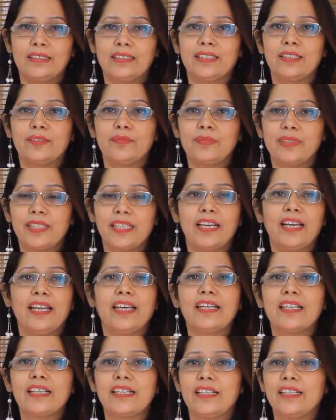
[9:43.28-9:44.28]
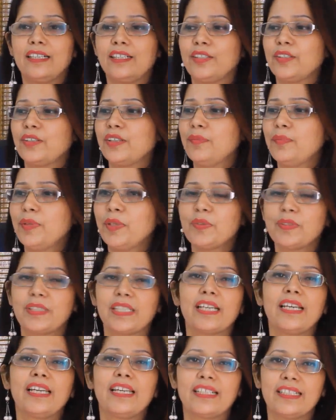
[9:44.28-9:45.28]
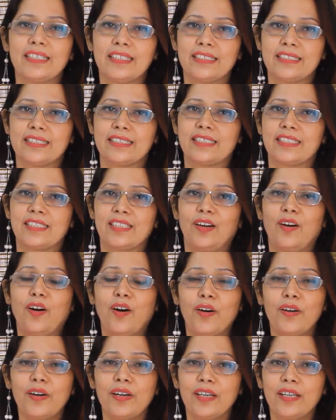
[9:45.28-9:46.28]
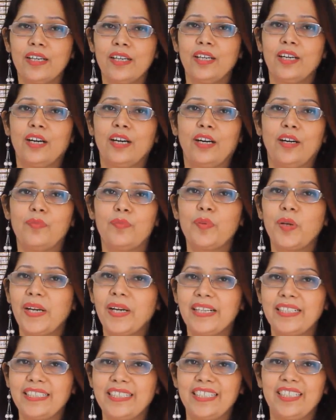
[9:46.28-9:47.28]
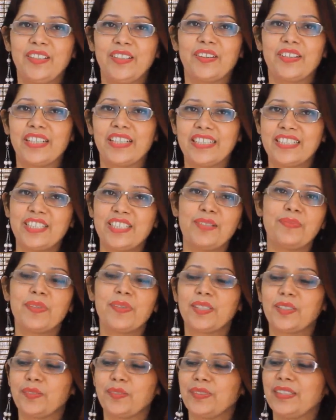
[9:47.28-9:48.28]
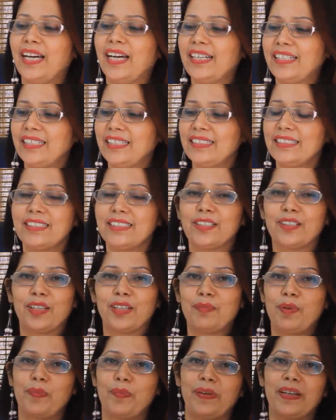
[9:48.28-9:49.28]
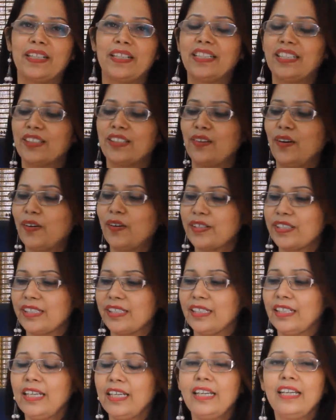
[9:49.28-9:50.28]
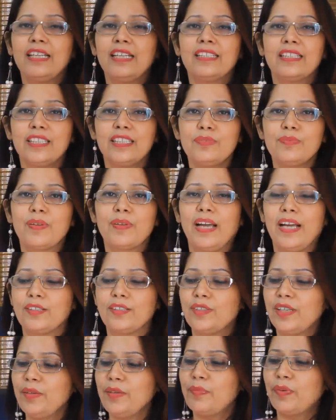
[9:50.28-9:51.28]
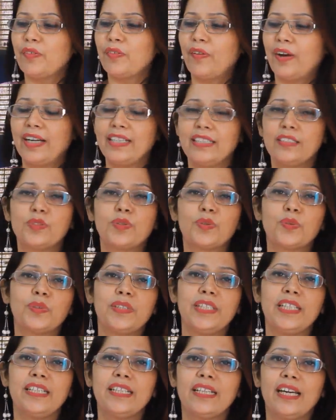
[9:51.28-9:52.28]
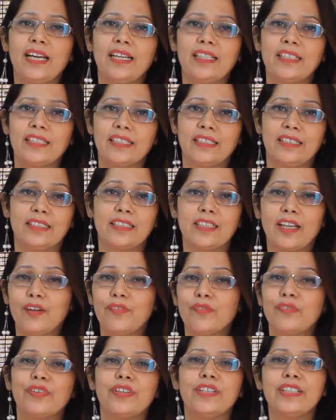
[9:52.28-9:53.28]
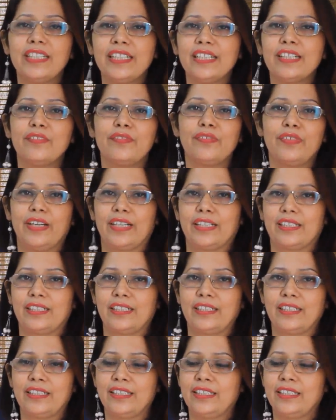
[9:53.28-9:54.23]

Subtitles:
Something like you can be using licorice or mulethi or yashti madhu, that is, you can prepare a decoction. This actually provides soothing and comforting effect,